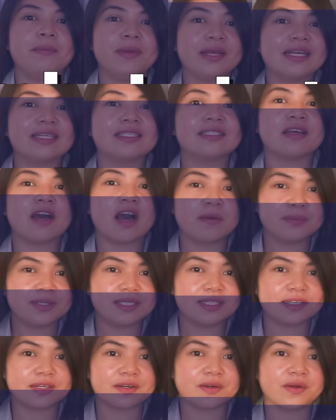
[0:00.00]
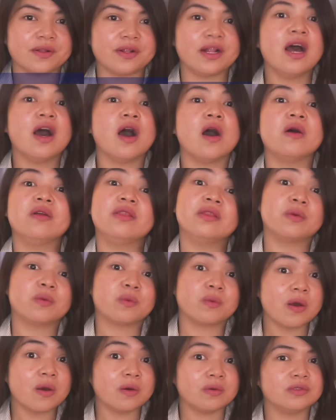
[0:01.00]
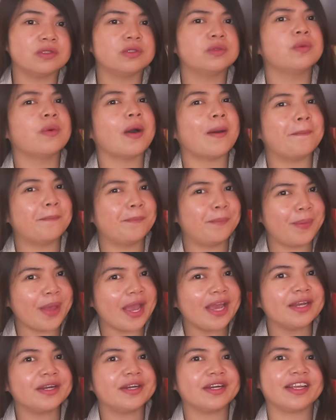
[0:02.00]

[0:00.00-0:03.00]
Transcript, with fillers: biggest obstacle on the road to a better